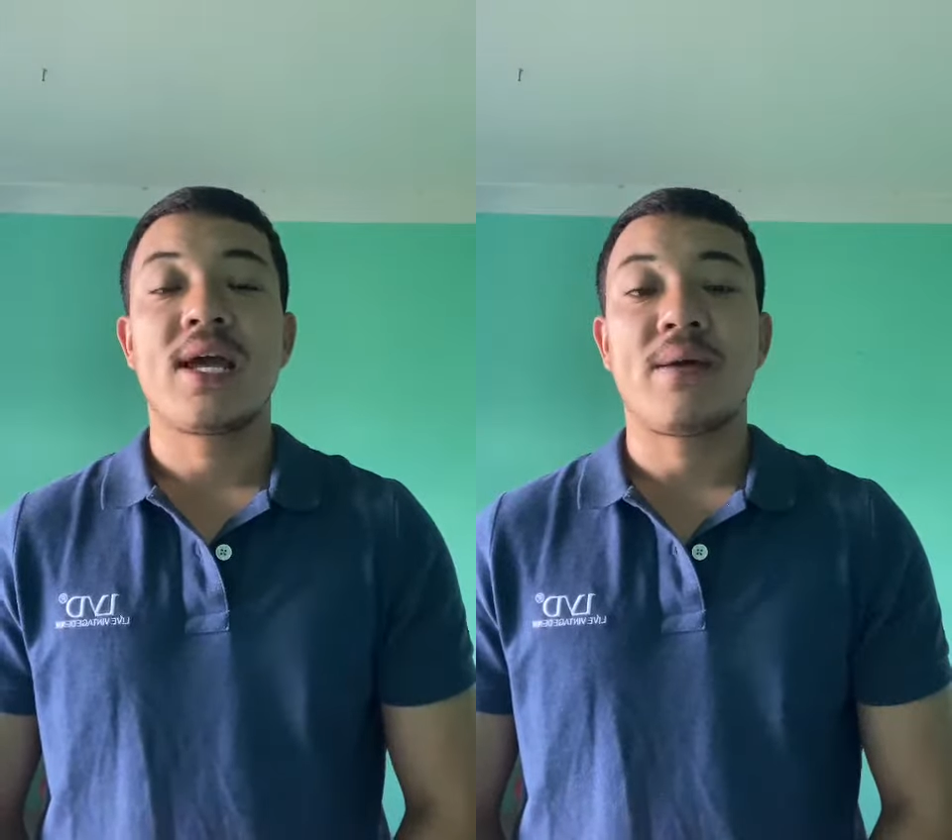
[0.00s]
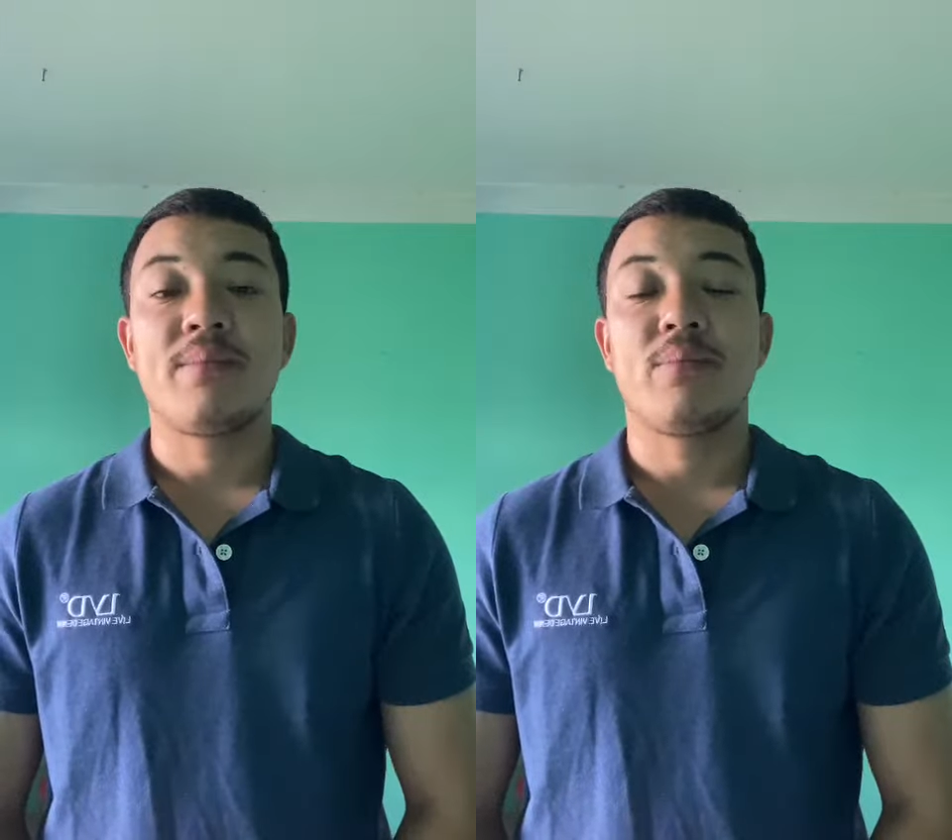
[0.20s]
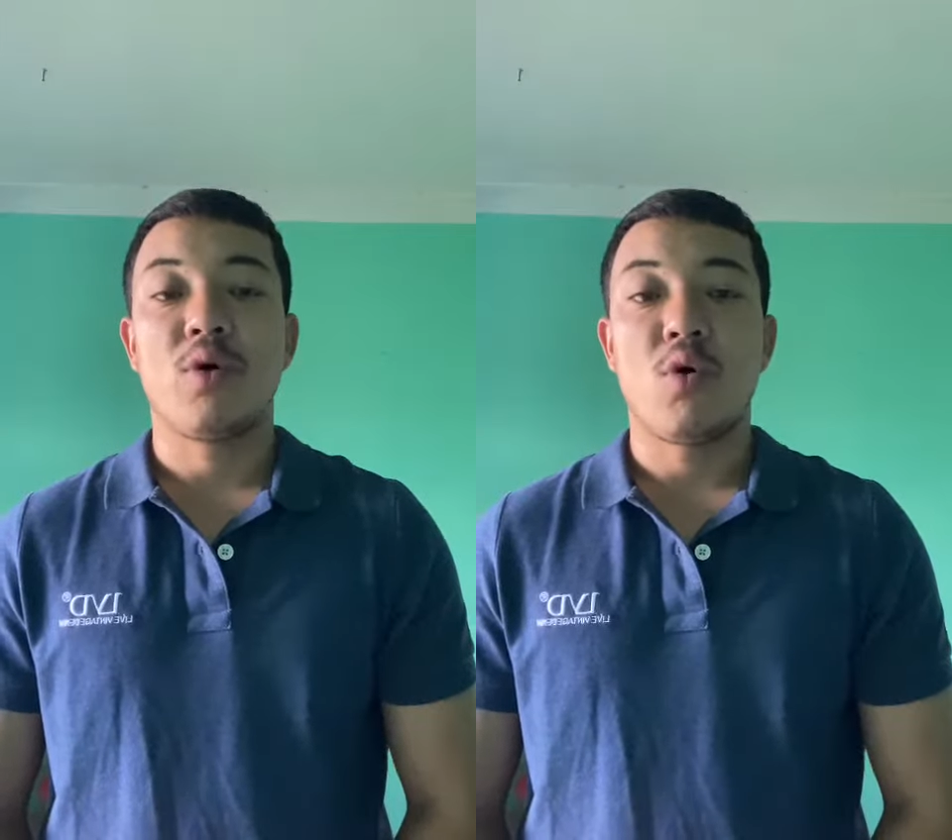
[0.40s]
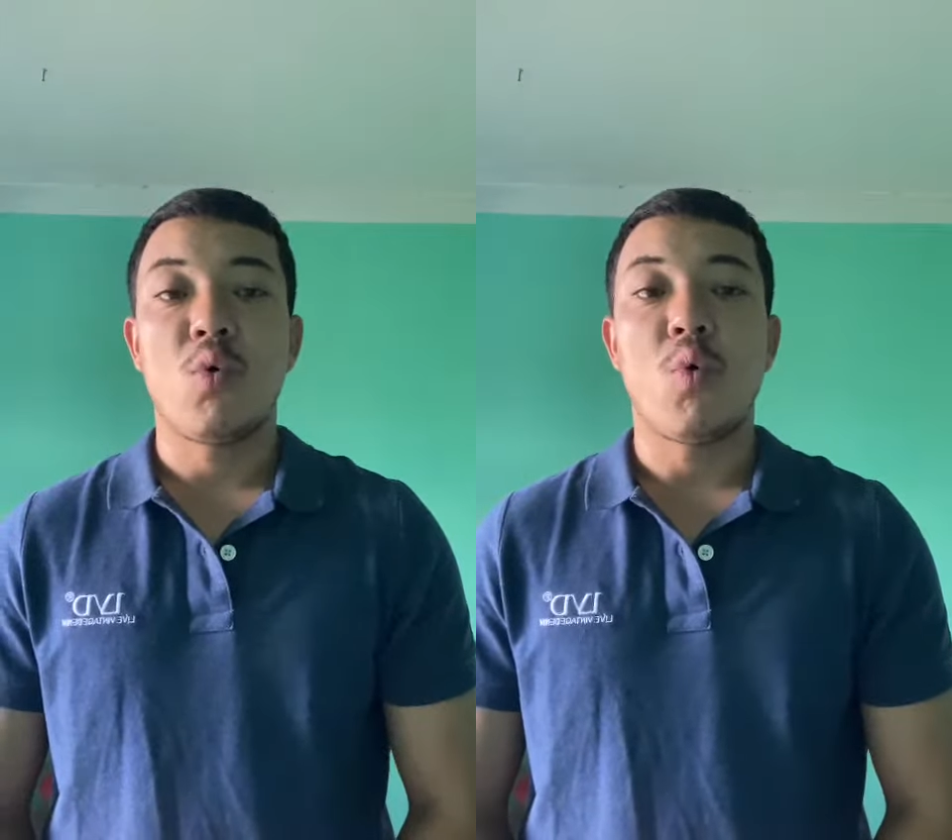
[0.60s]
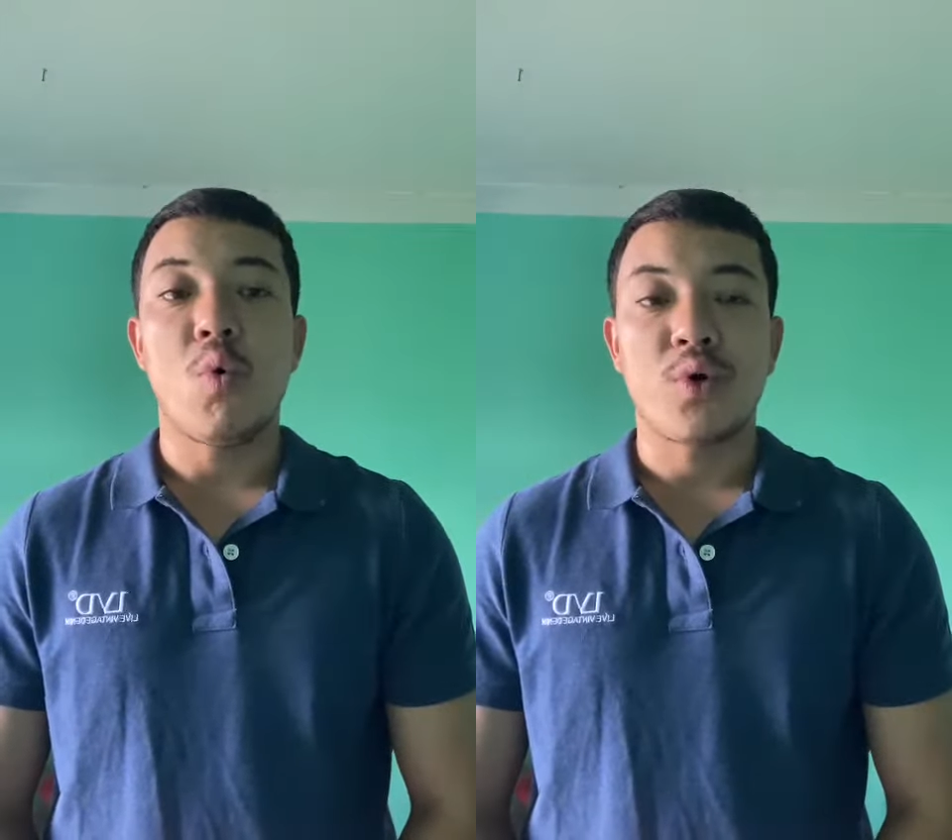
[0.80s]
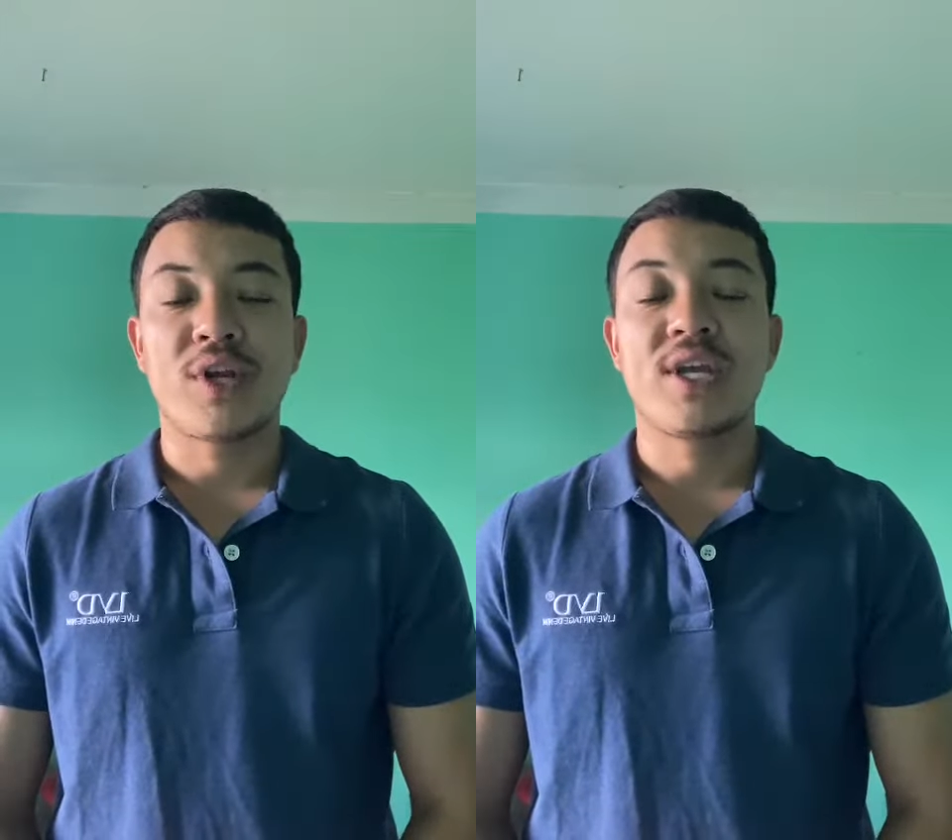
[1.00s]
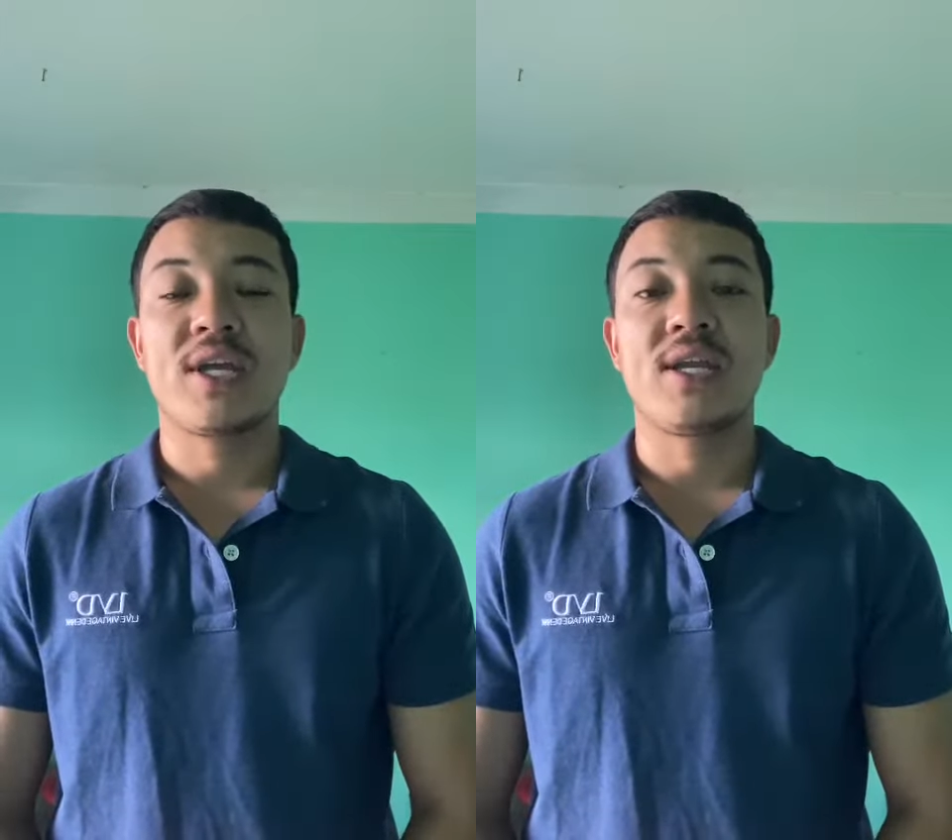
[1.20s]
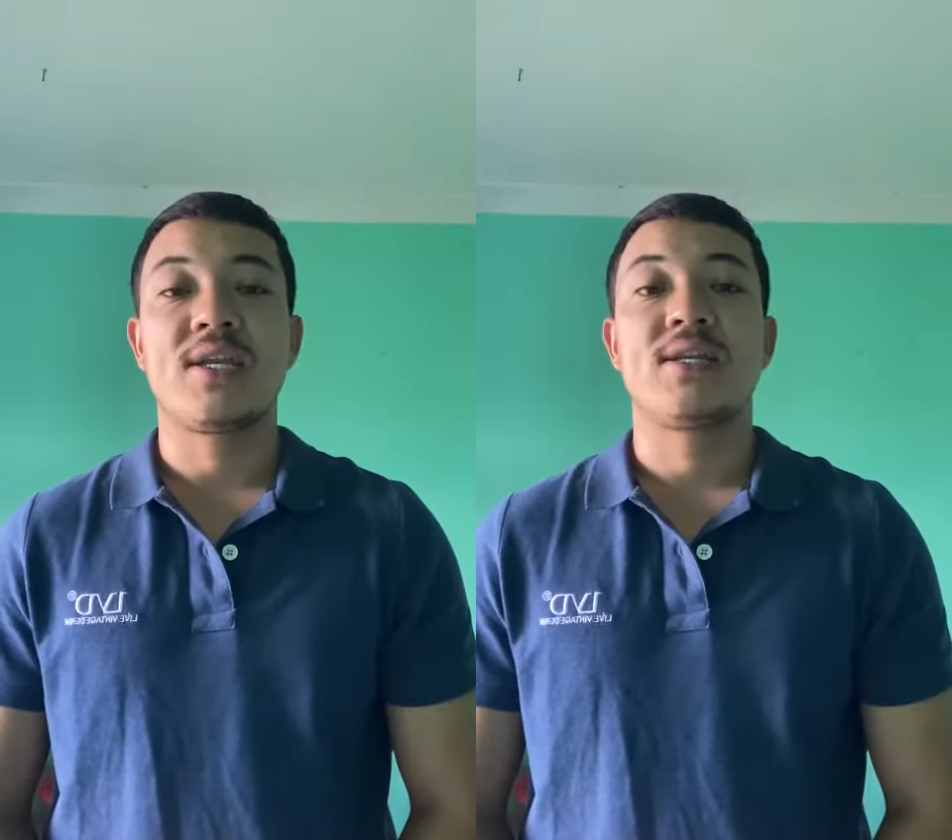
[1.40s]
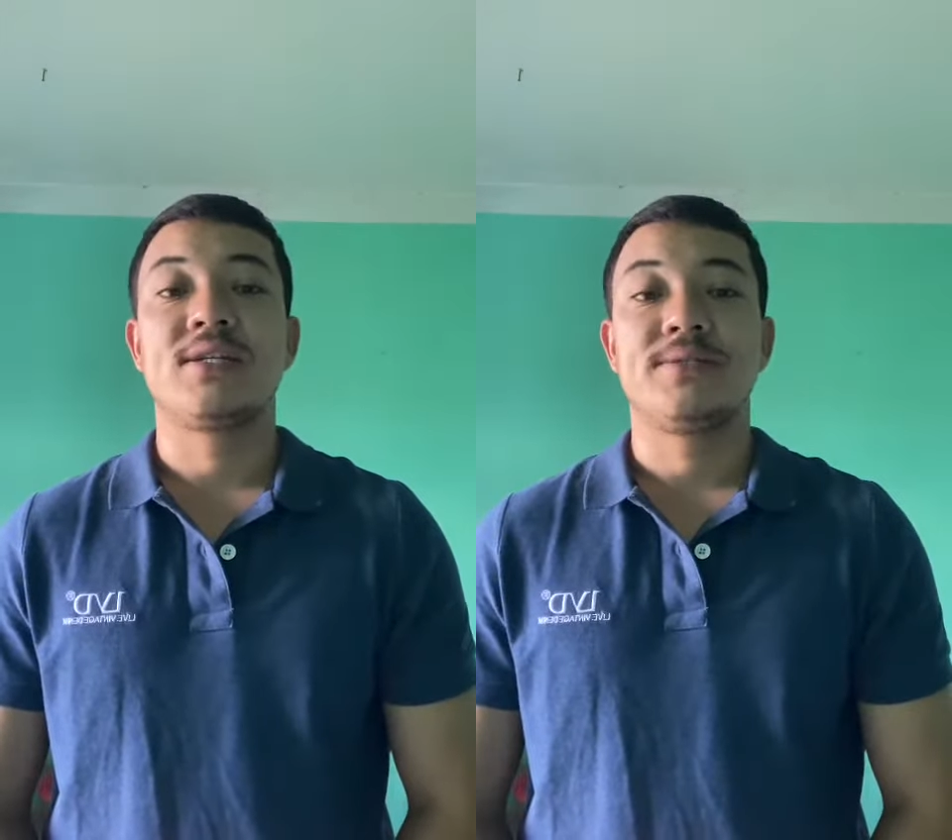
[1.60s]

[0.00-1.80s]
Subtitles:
I am working in